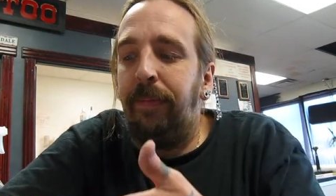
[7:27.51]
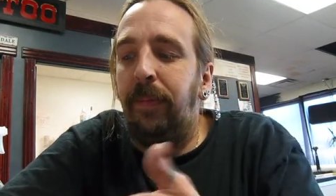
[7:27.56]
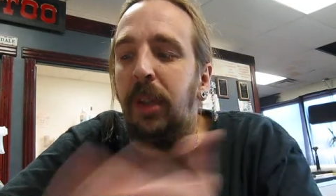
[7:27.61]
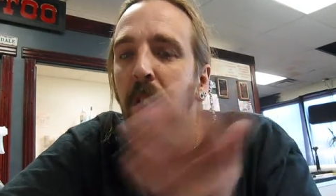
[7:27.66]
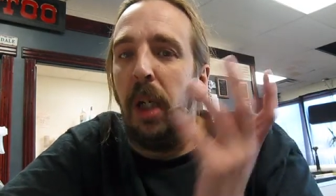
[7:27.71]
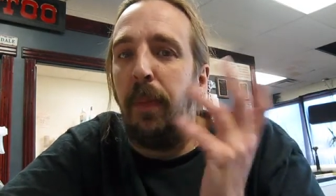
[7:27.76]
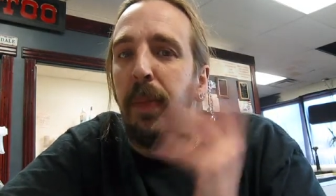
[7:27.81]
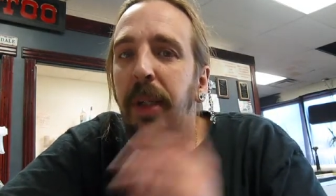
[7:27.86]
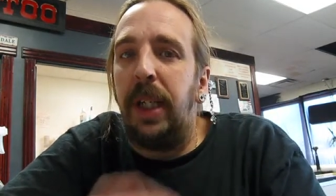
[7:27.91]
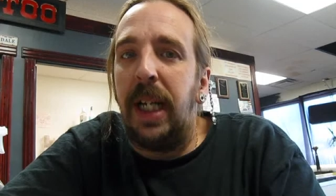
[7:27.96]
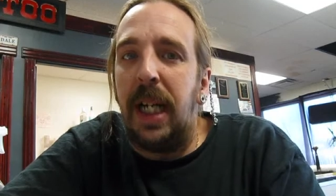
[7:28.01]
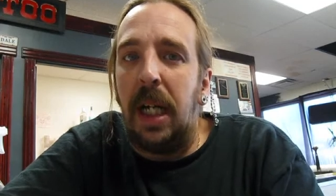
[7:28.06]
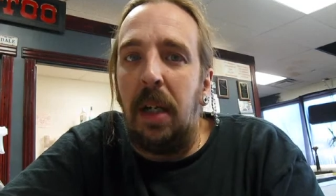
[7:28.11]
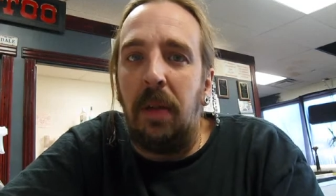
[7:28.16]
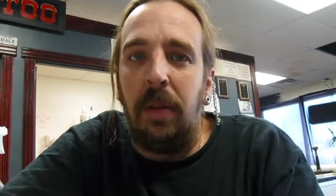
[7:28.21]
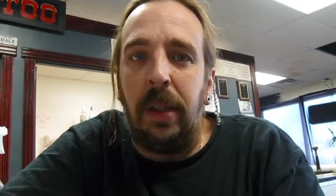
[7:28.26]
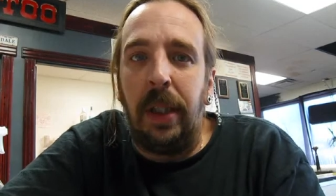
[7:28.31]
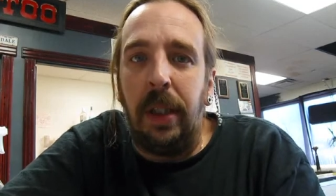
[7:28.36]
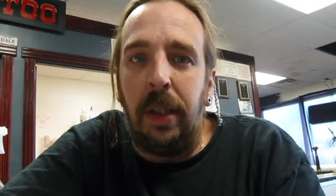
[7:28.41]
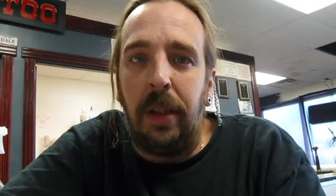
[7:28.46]
dump it
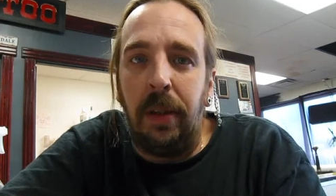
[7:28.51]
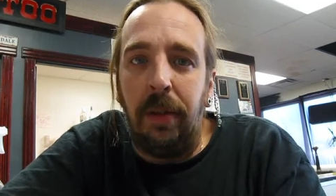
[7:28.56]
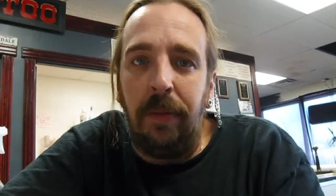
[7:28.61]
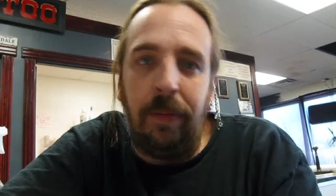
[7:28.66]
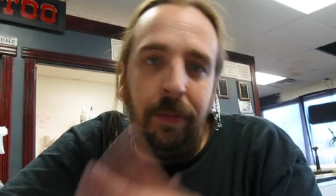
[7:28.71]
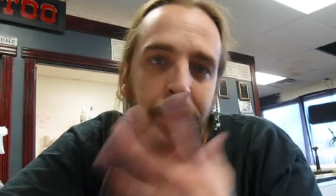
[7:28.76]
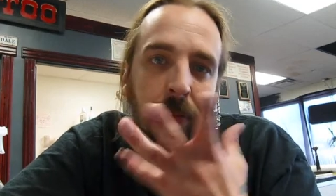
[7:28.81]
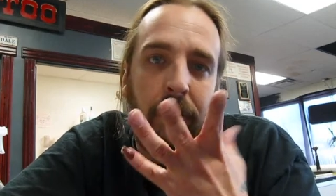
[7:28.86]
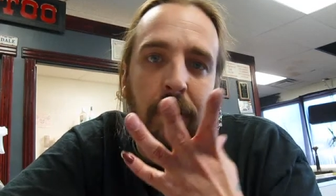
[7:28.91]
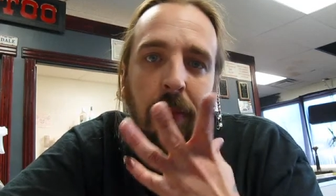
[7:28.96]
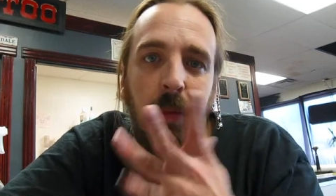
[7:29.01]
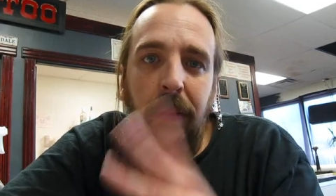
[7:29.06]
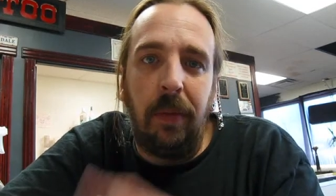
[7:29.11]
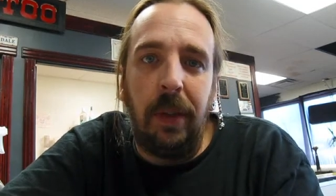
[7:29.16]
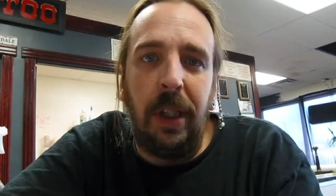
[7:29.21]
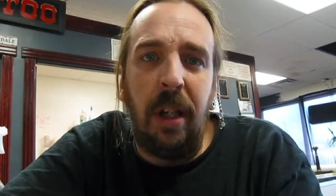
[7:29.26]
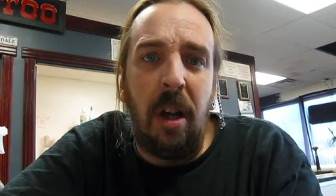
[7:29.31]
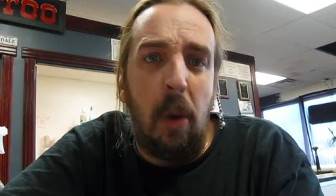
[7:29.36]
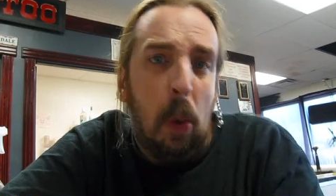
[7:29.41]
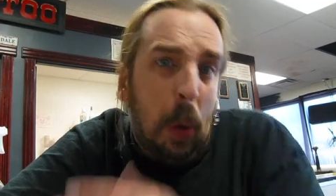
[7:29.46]
out, and
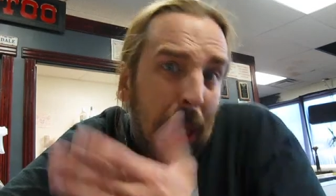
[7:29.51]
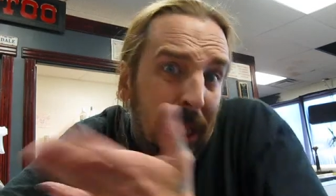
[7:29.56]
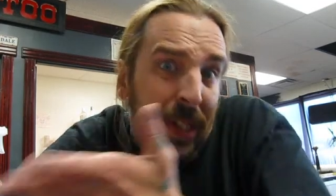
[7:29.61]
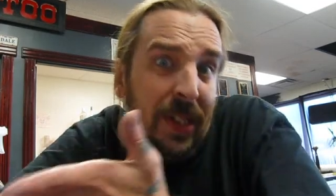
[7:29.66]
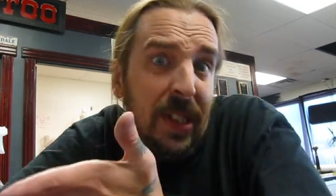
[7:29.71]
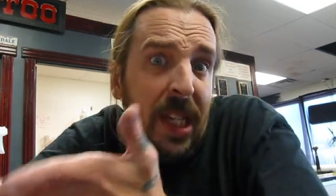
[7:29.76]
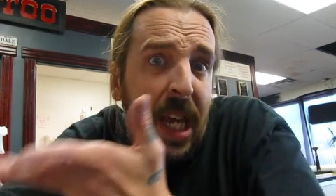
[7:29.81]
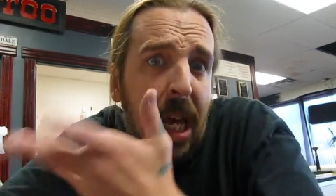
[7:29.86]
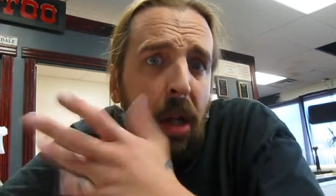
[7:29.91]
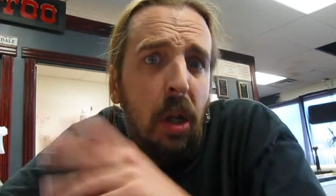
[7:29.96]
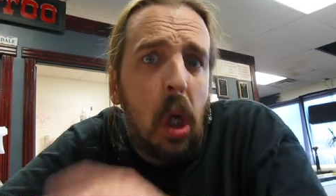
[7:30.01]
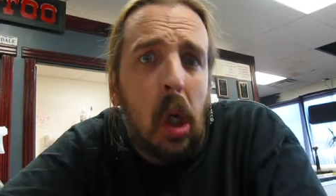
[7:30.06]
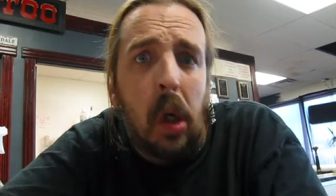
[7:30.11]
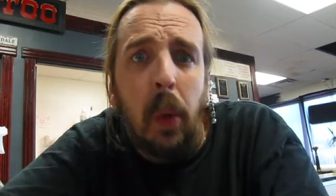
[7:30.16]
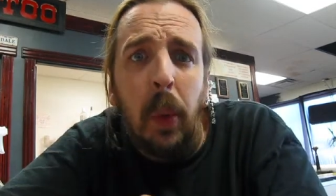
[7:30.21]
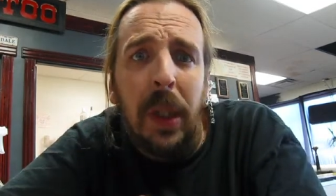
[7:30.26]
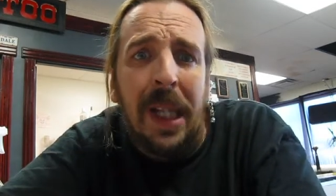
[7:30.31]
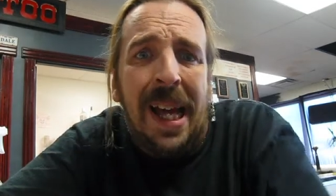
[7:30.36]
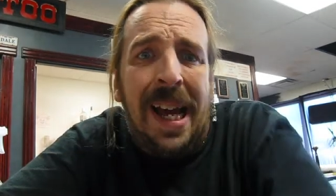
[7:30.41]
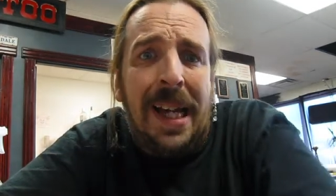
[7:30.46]
I wanted to see how long it
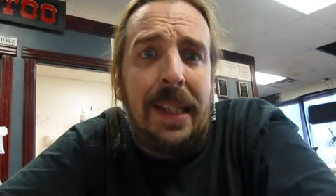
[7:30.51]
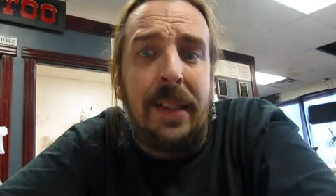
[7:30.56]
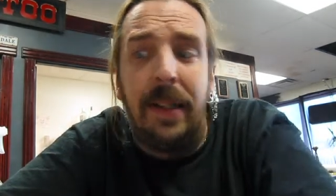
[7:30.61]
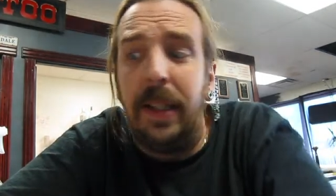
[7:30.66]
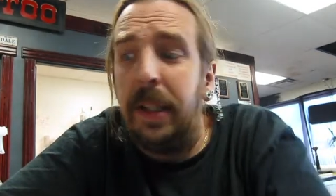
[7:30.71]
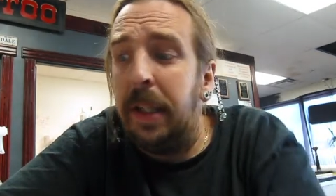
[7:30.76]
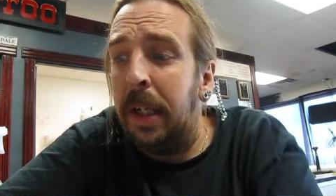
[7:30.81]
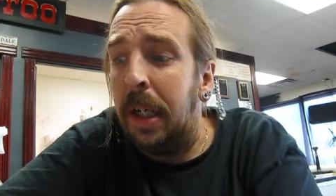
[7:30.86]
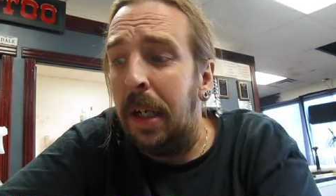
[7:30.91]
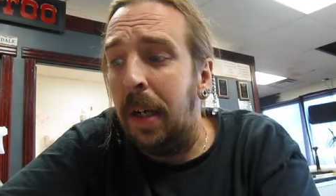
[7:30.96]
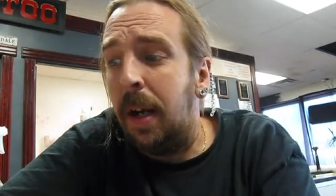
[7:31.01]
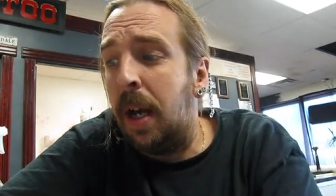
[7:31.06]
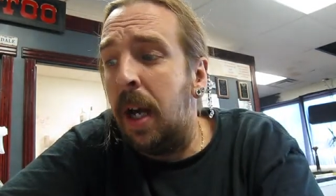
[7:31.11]
would last in there.